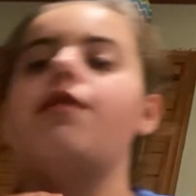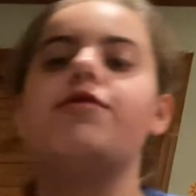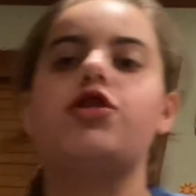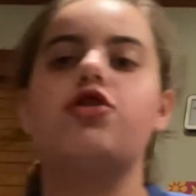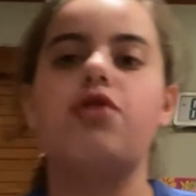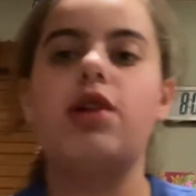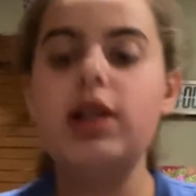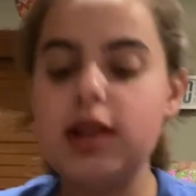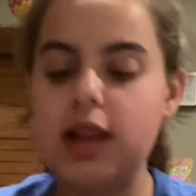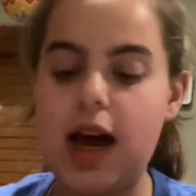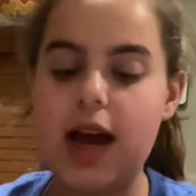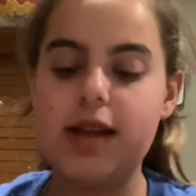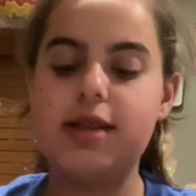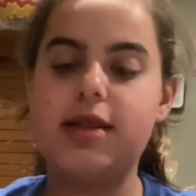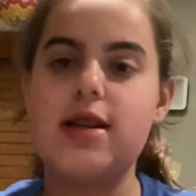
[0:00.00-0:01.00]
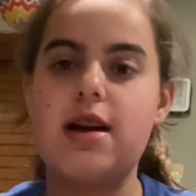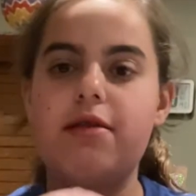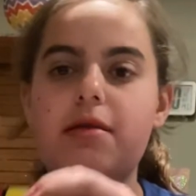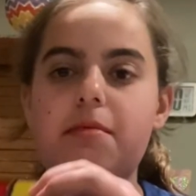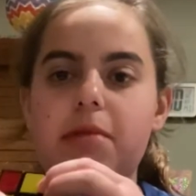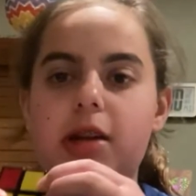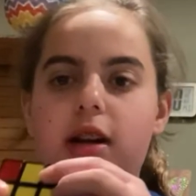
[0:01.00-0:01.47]
a straight line down
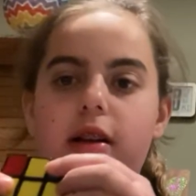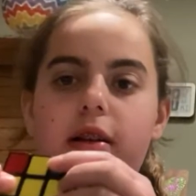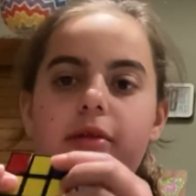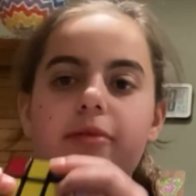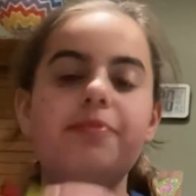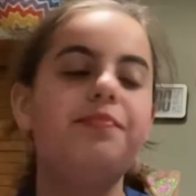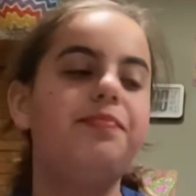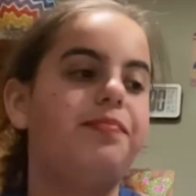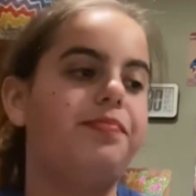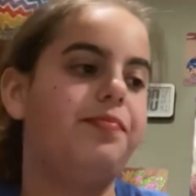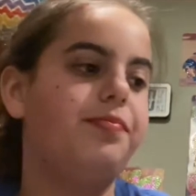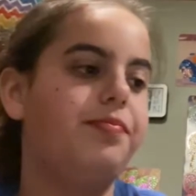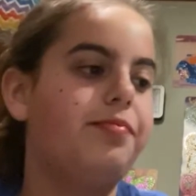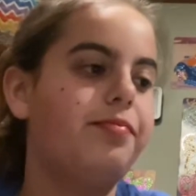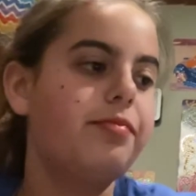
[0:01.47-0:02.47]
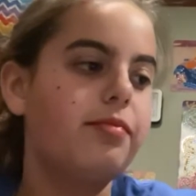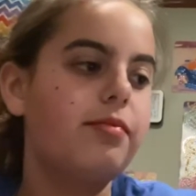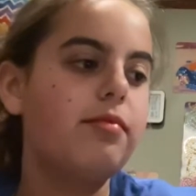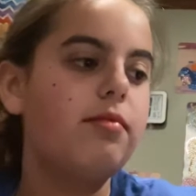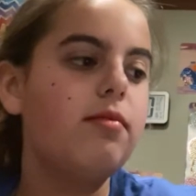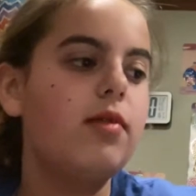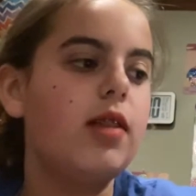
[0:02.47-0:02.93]
the middle,
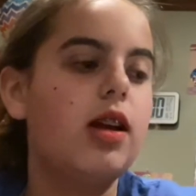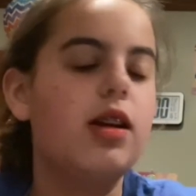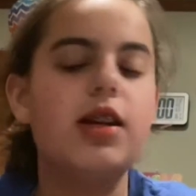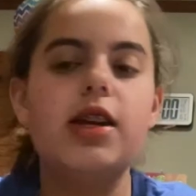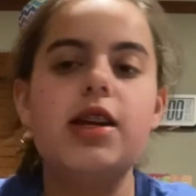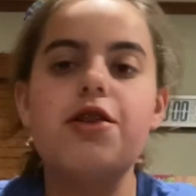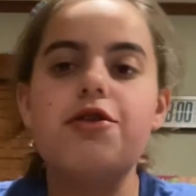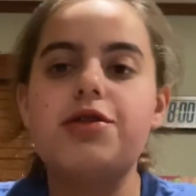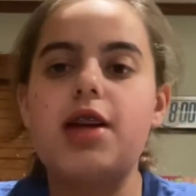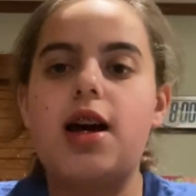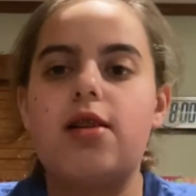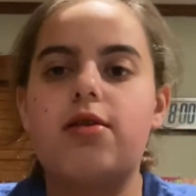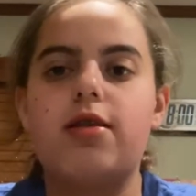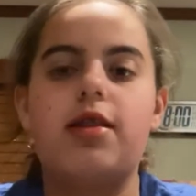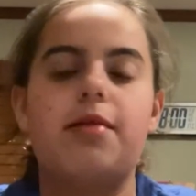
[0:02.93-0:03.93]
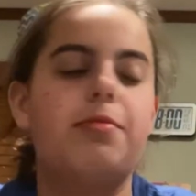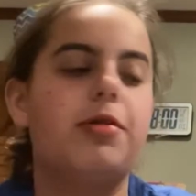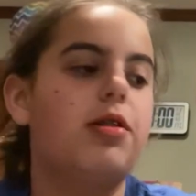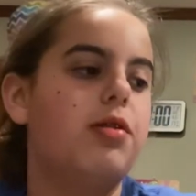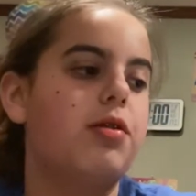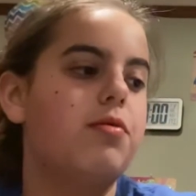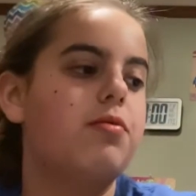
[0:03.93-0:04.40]
here's the algorithm
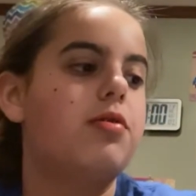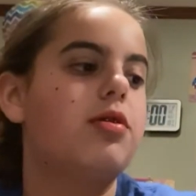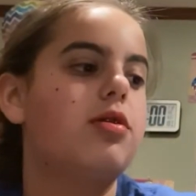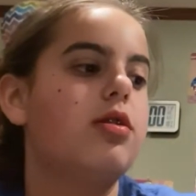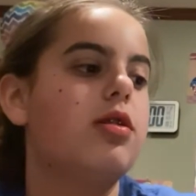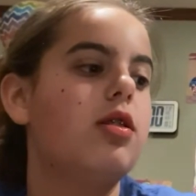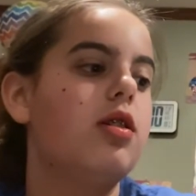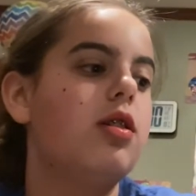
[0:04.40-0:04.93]
you use.